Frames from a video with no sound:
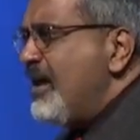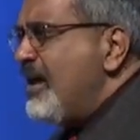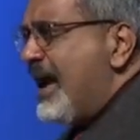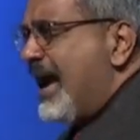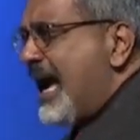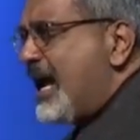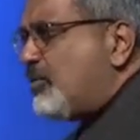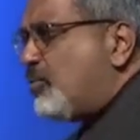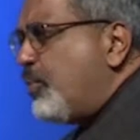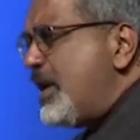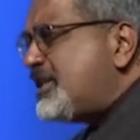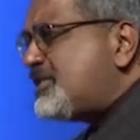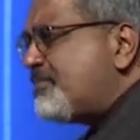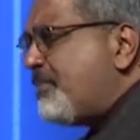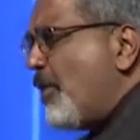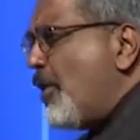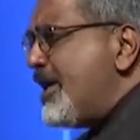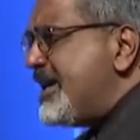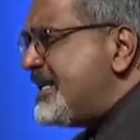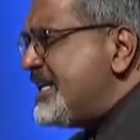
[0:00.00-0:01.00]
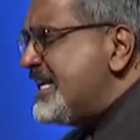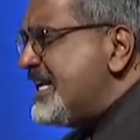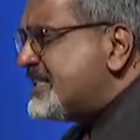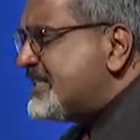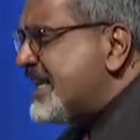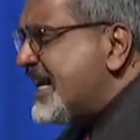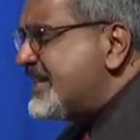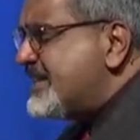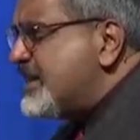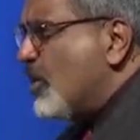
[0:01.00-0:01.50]
At which point he
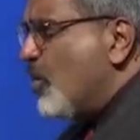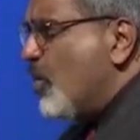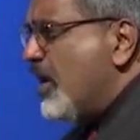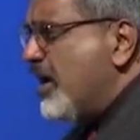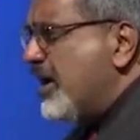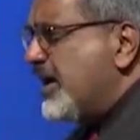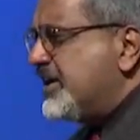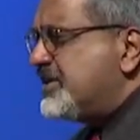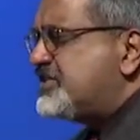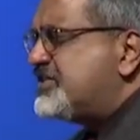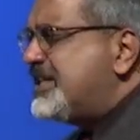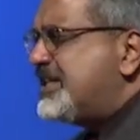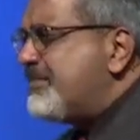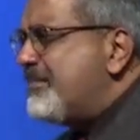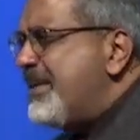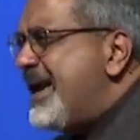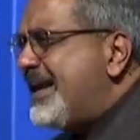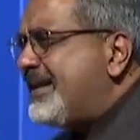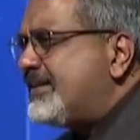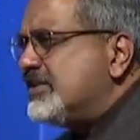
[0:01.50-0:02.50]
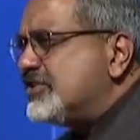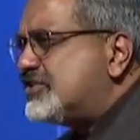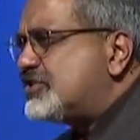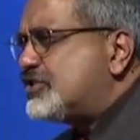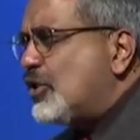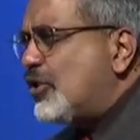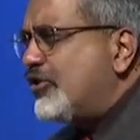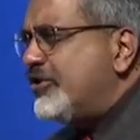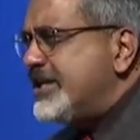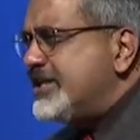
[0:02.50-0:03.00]
said the words that make the
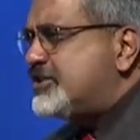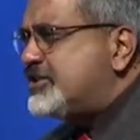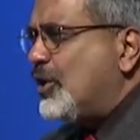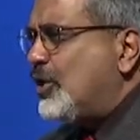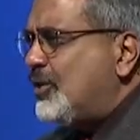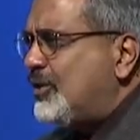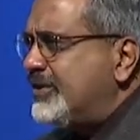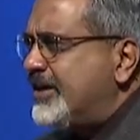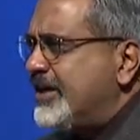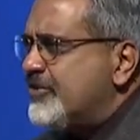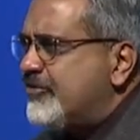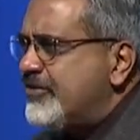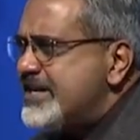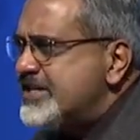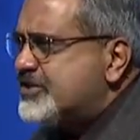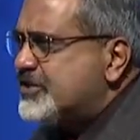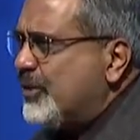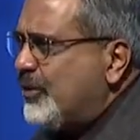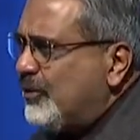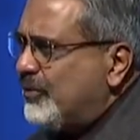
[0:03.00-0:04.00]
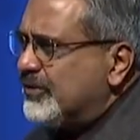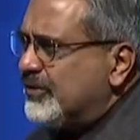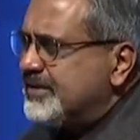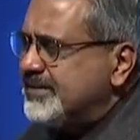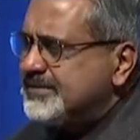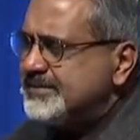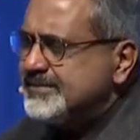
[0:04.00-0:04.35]
story told and retold.